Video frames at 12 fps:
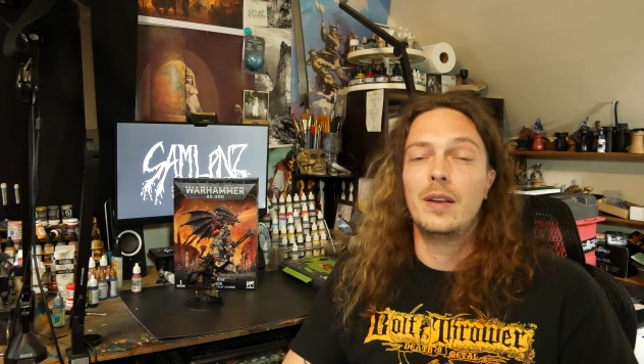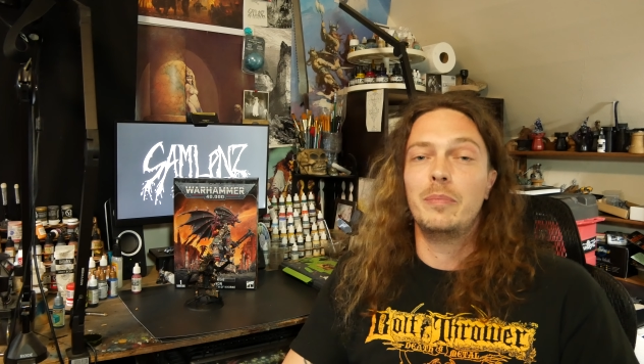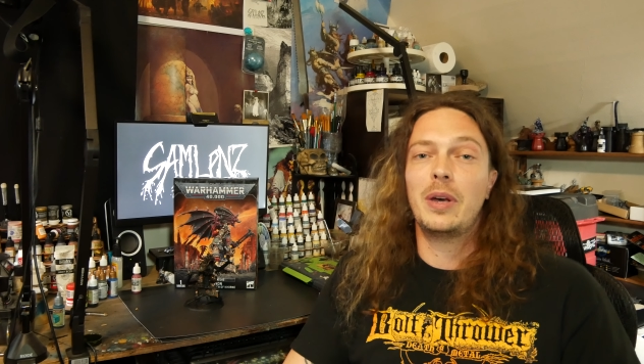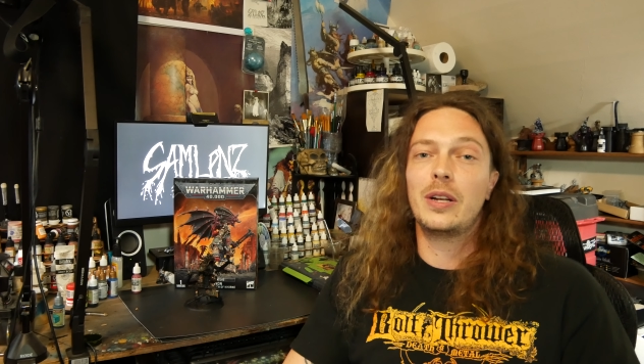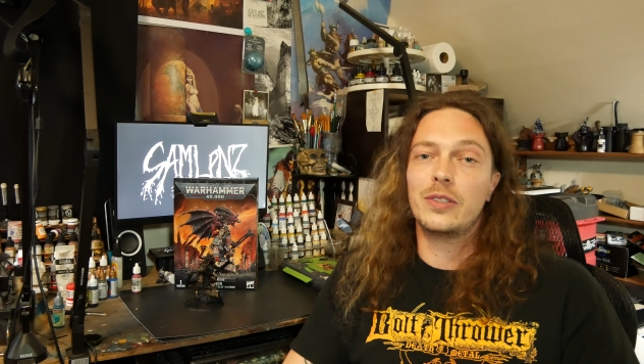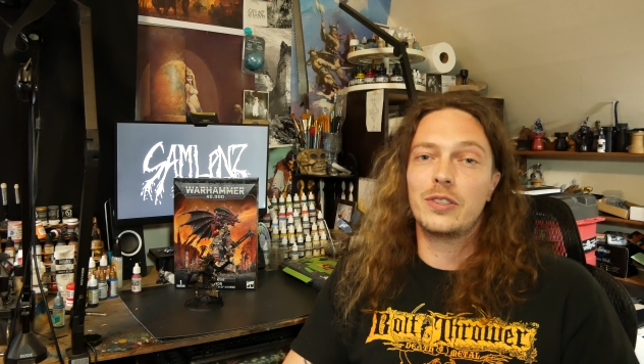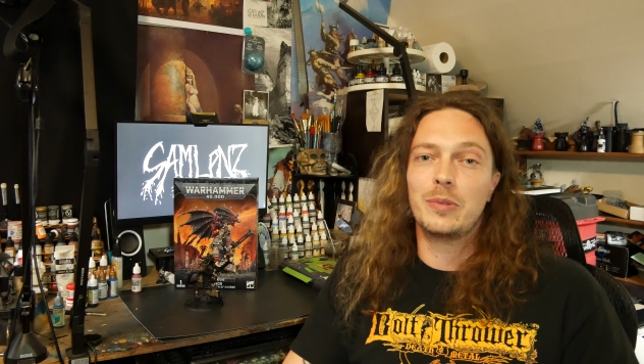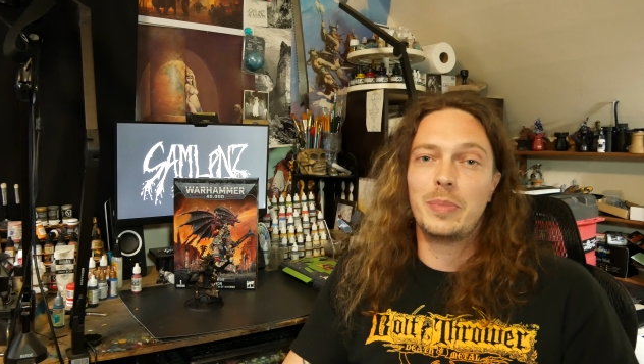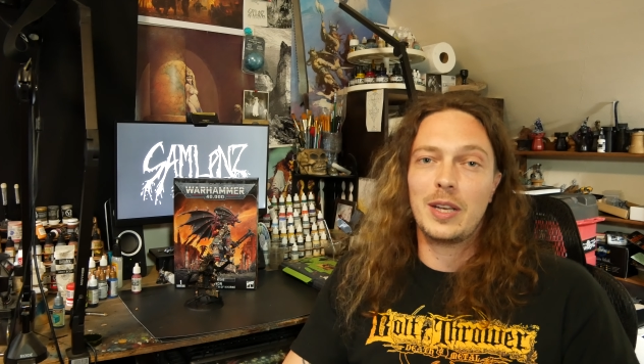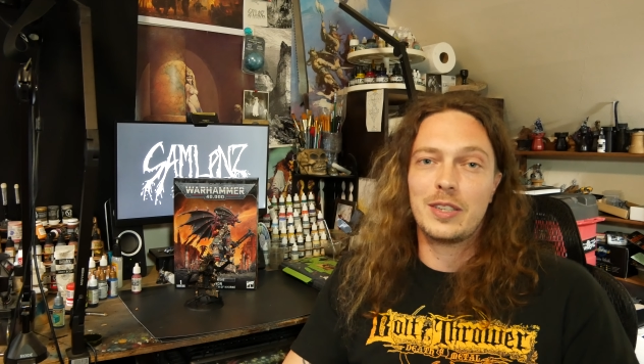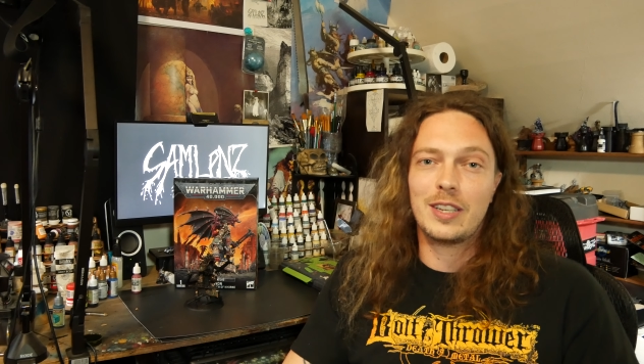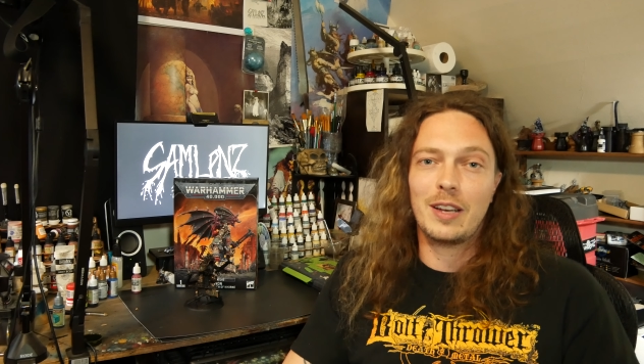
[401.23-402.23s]
Metal is the
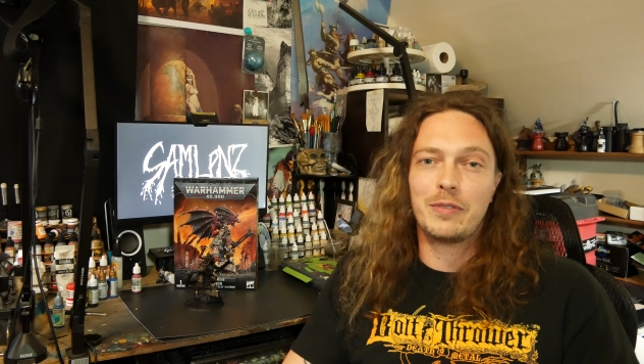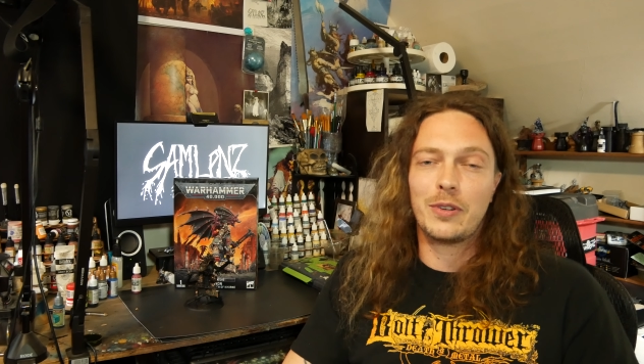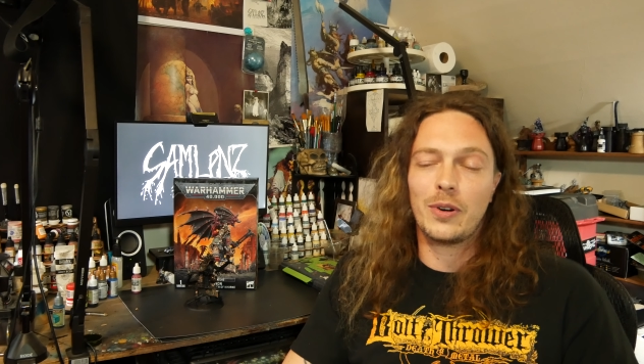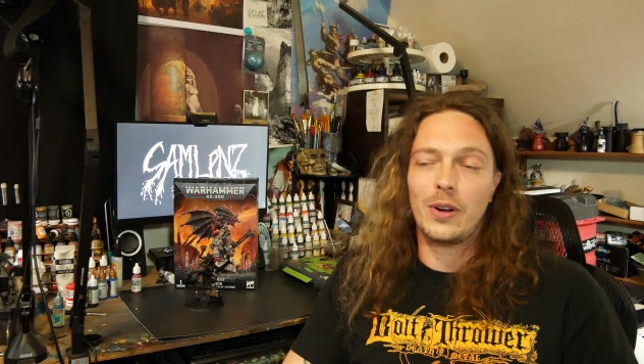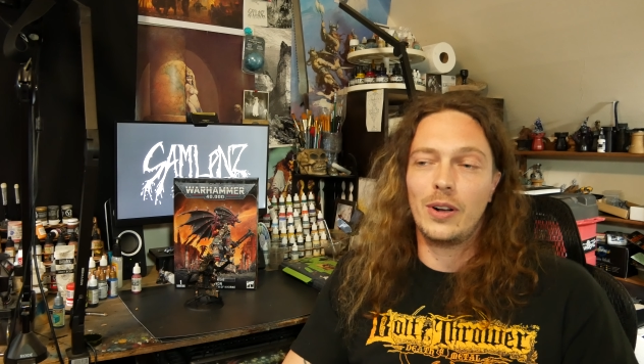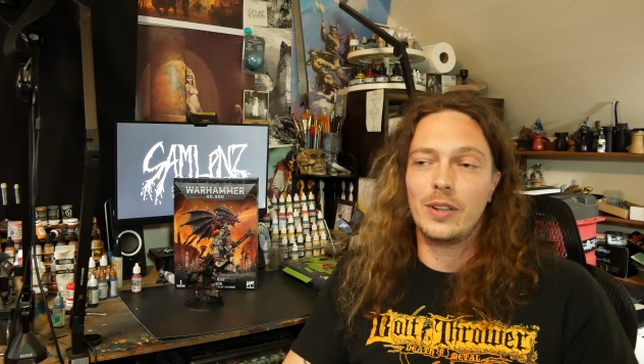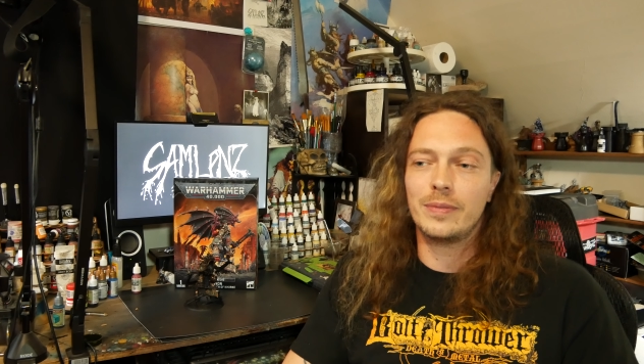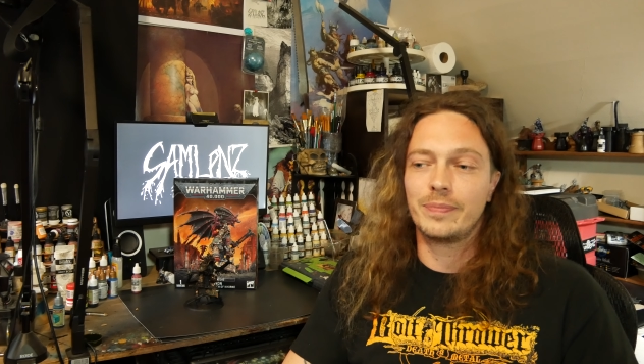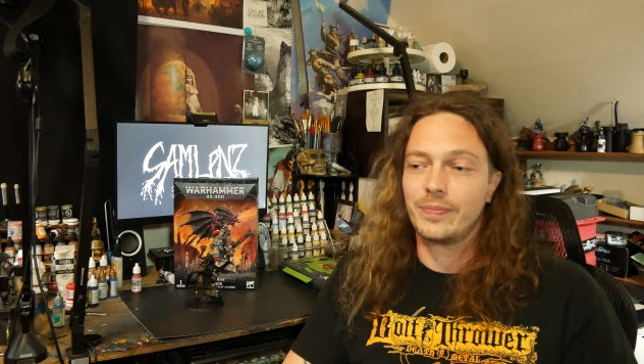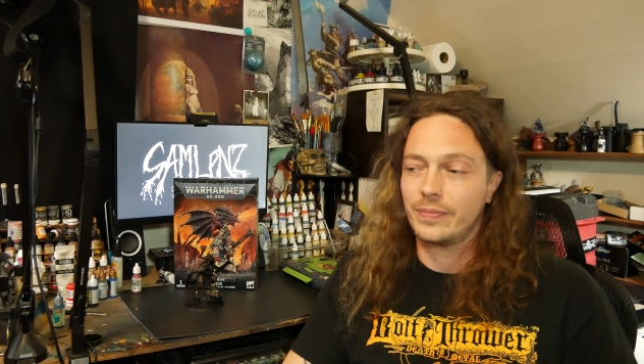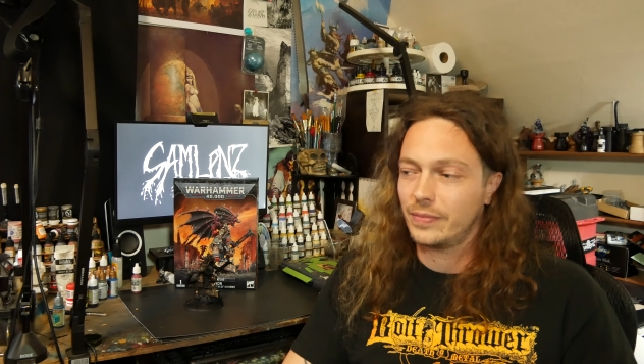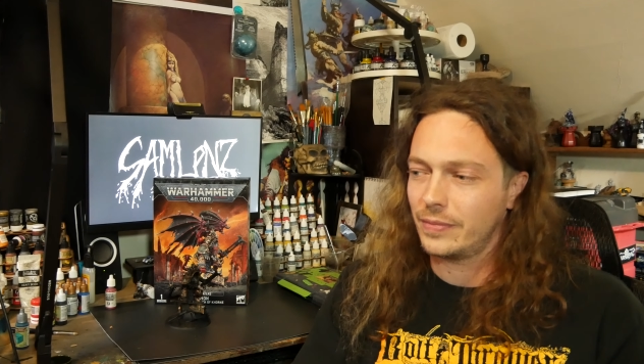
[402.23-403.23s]
best after all.
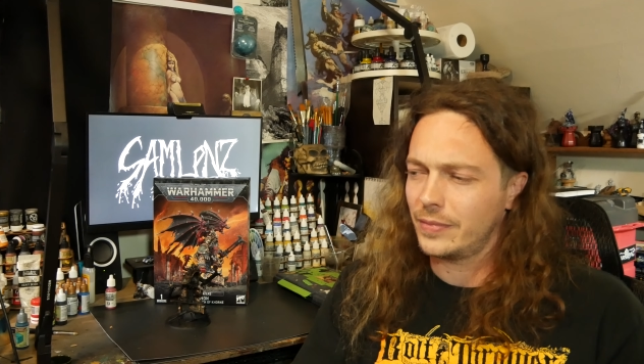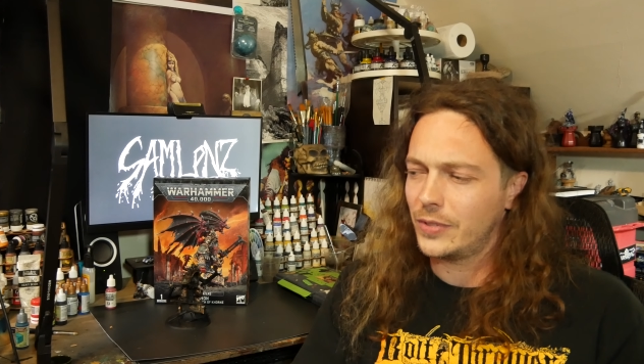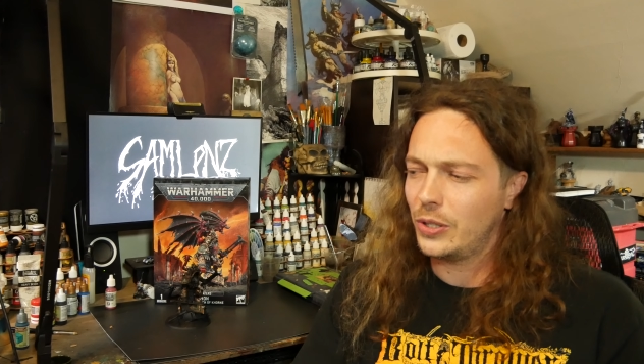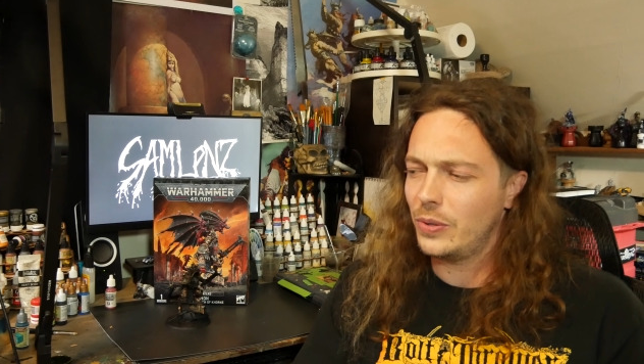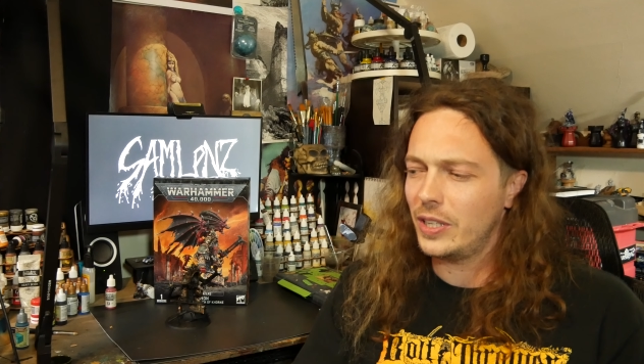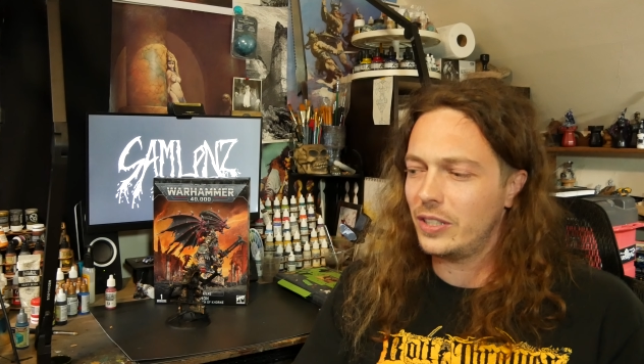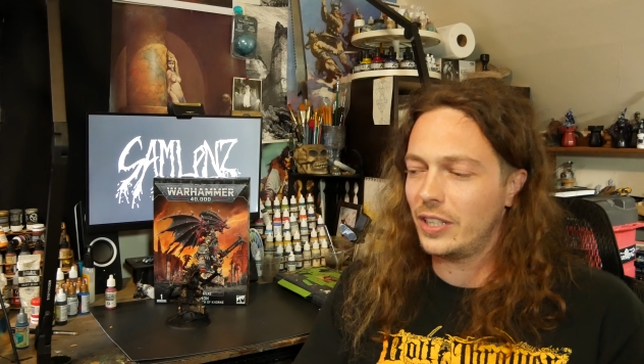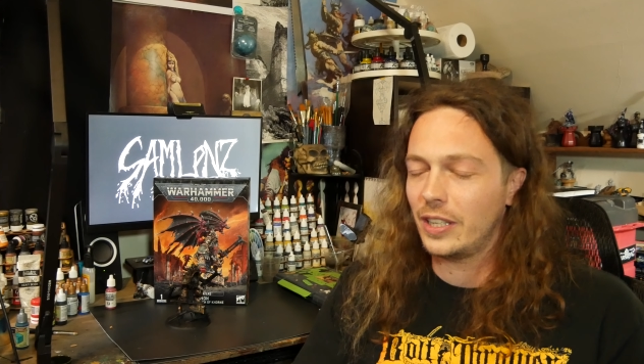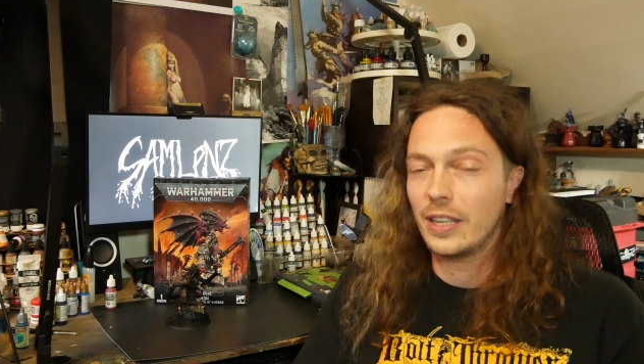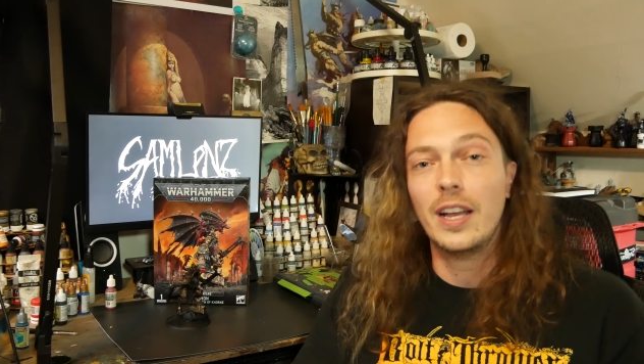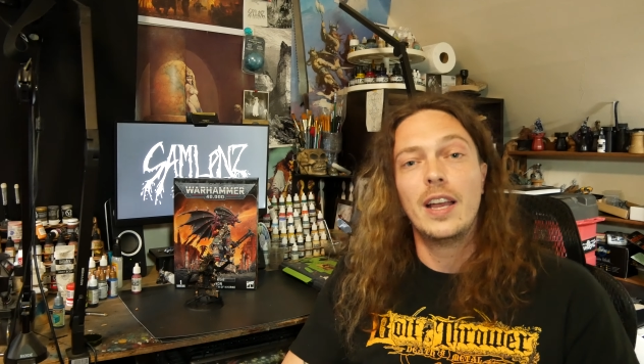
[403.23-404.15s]
Too easy.